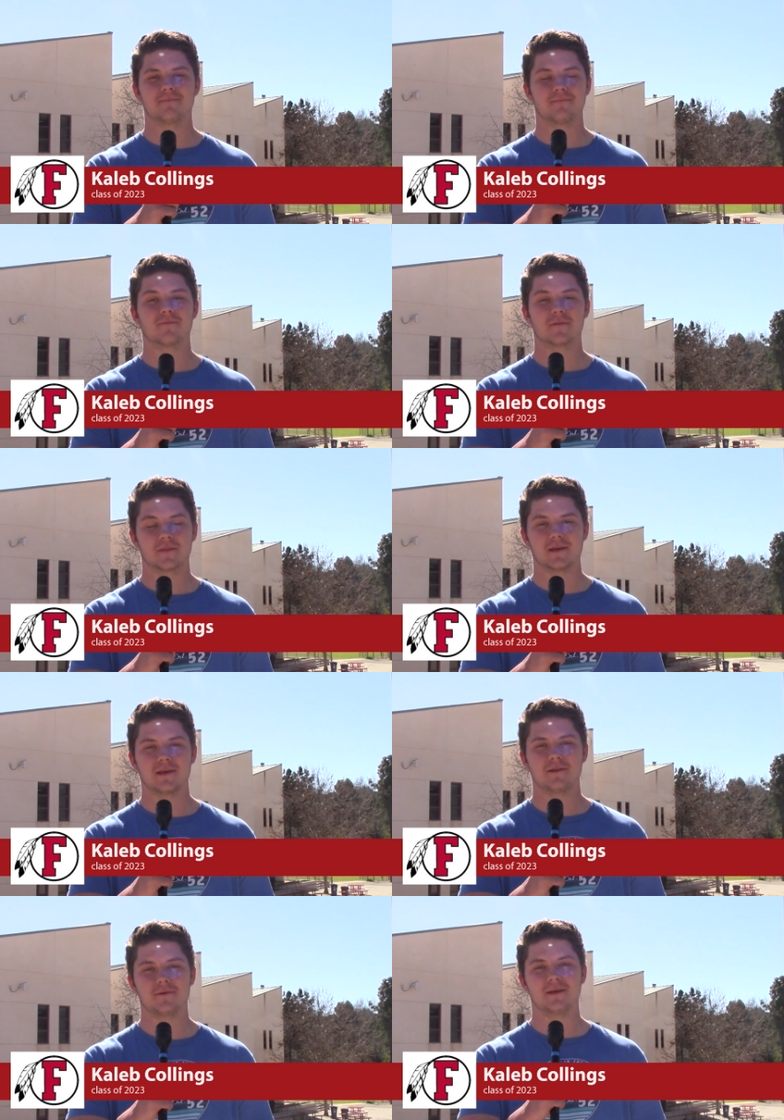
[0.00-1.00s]
For the
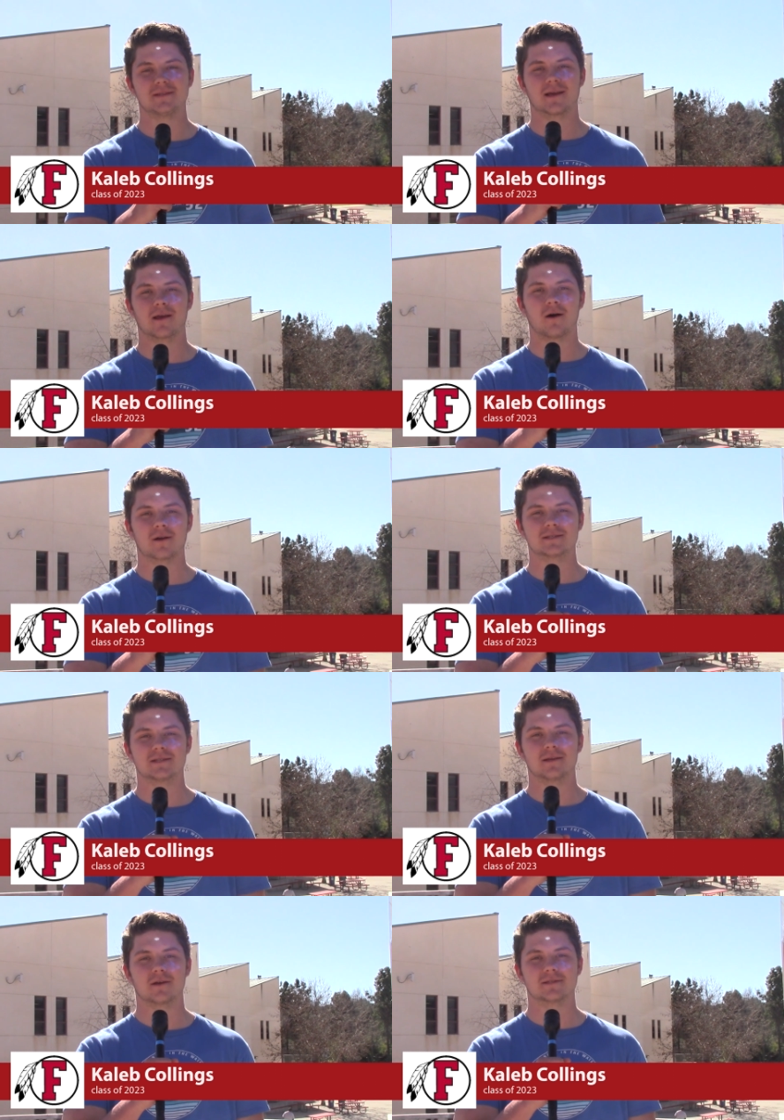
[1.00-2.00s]
key to beat St.
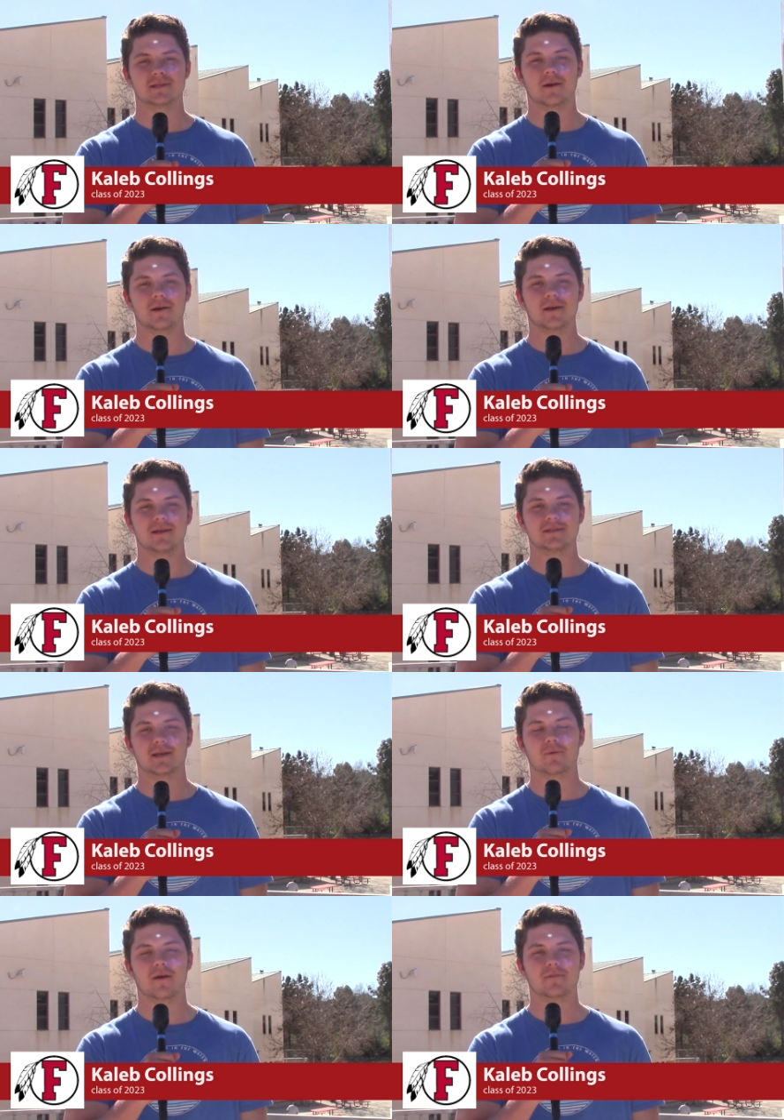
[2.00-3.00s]
Augustine on Saturday is that
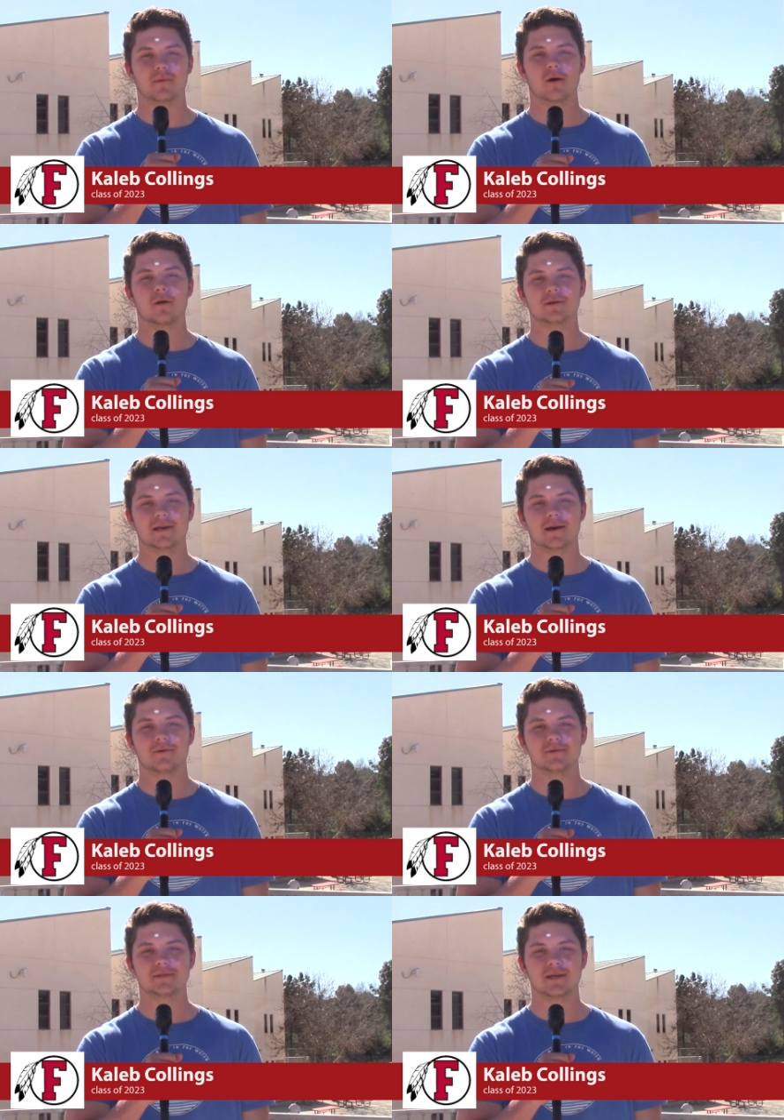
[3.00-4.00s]
we have to make all our
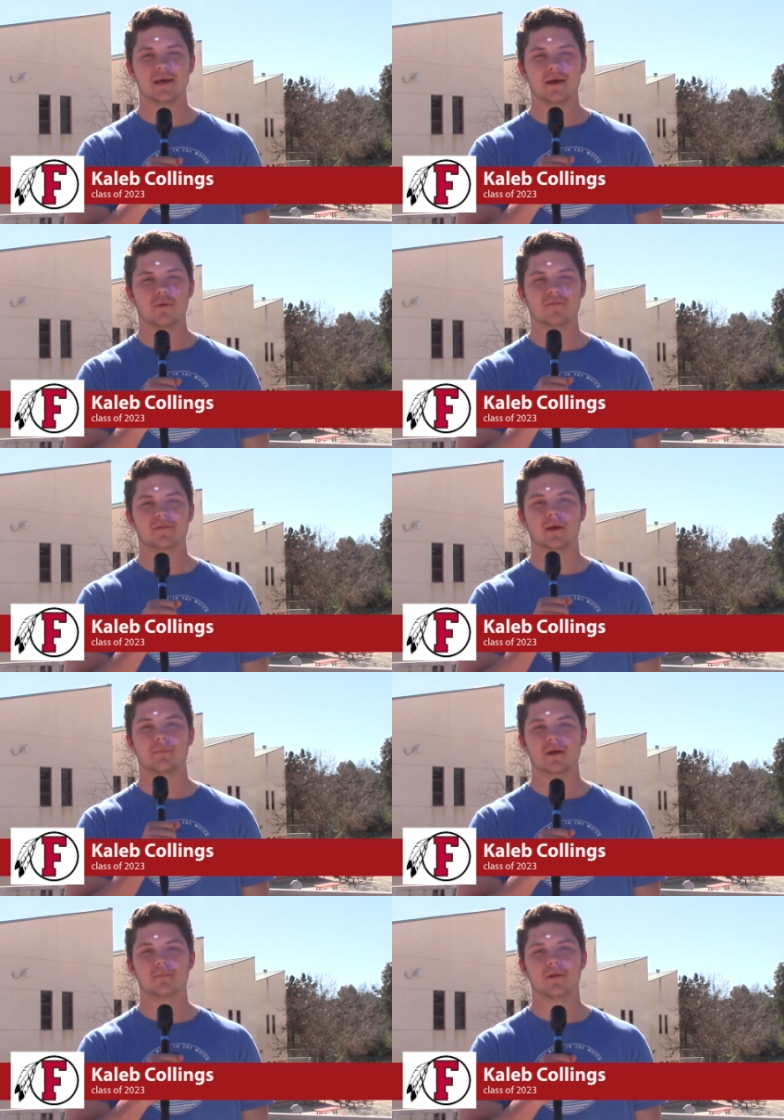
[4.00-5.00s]
tackles and we have to make
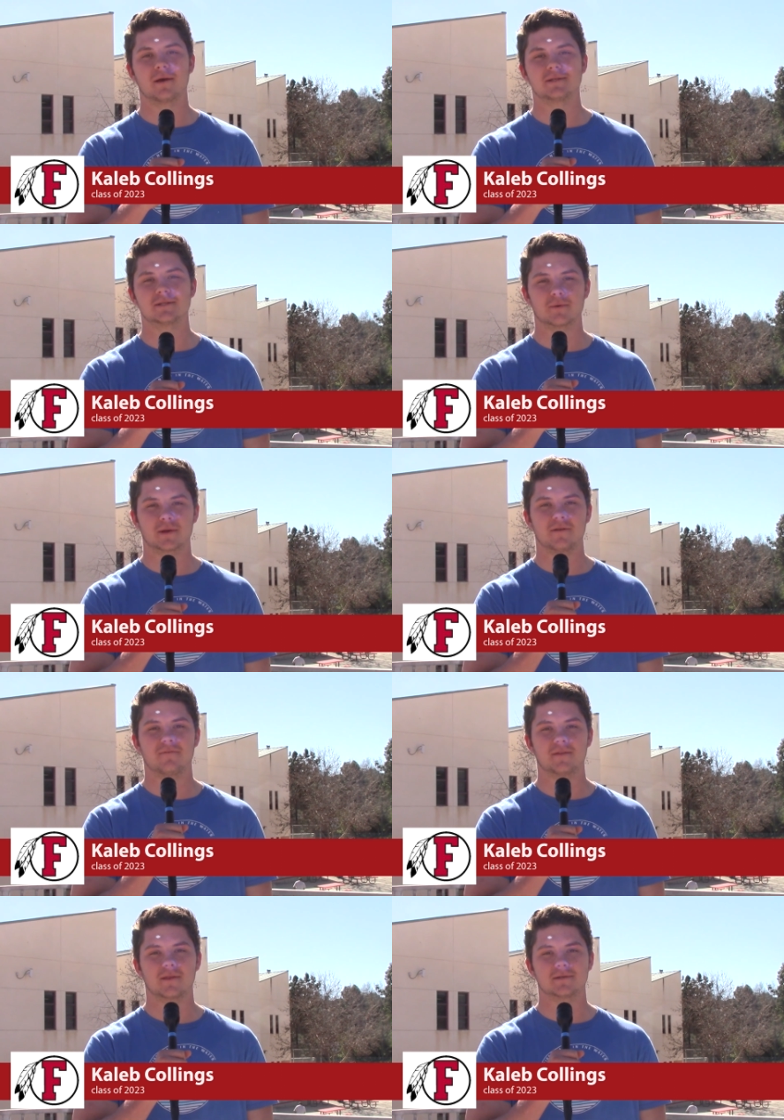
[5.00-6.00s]
big plays so we can defeat that